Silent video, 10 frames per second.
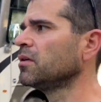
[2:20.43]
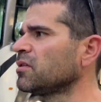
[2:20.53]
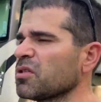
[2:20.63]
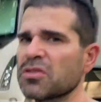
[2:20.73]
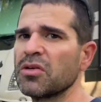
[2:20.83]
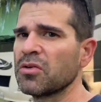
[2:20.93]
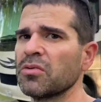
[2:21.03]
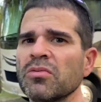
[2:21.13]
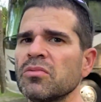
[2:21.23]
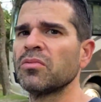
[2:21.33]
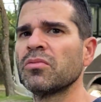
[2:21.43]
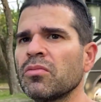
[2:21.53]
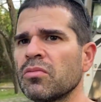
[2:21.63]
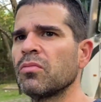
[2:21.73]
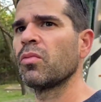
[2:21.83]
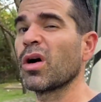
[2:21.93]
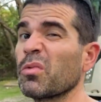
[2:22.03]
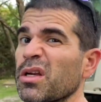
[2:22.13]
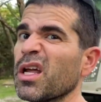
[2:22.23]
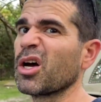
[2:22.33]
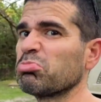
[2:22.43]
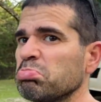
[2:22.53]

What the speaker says: Just no walkway down.